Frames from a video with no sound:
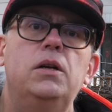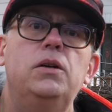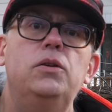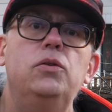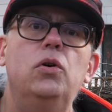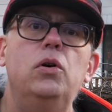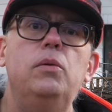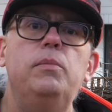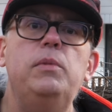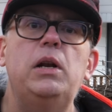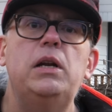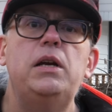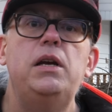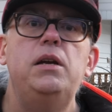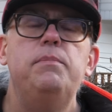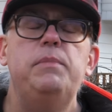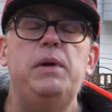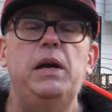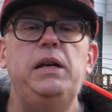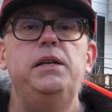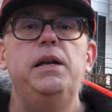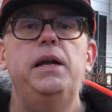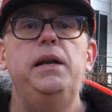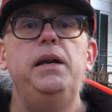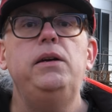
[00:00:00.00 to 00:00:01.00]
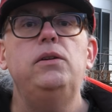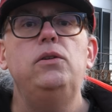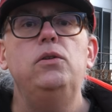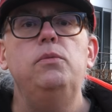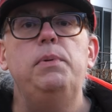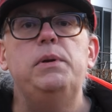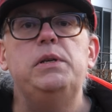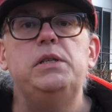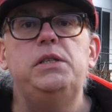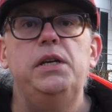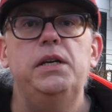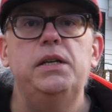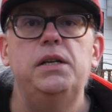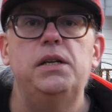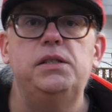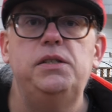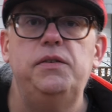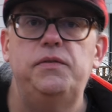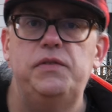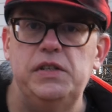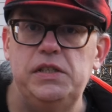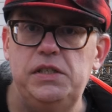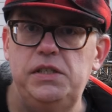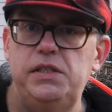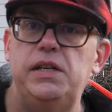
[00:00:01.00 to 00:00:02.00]
Normally, magnetic loop antennas
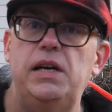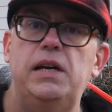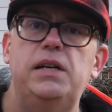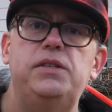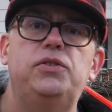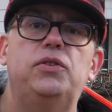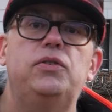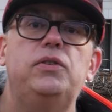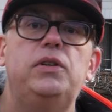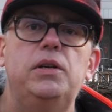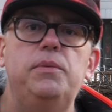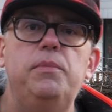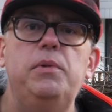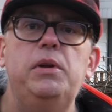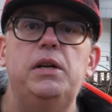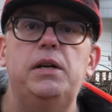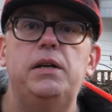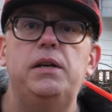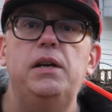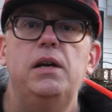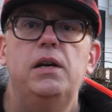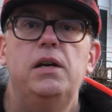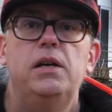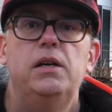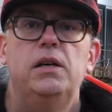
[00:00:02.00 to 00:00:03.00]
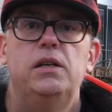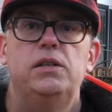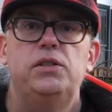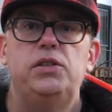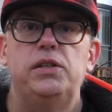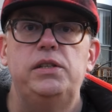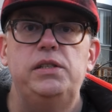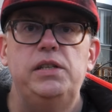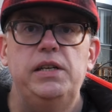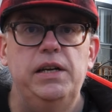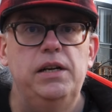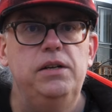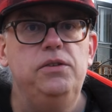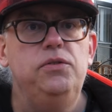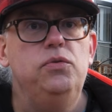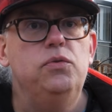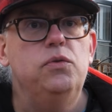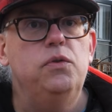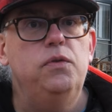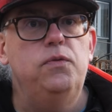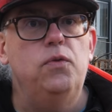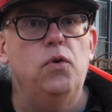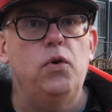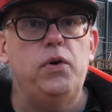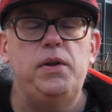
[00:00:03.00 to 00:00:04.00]
of this size are limited to 10 through
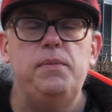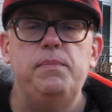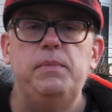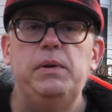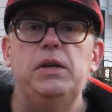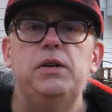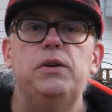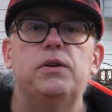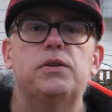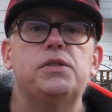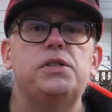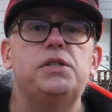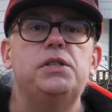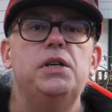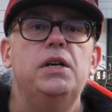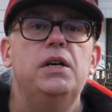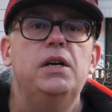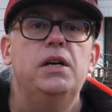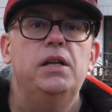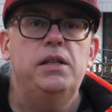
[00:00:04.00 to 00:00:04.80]
40 meters.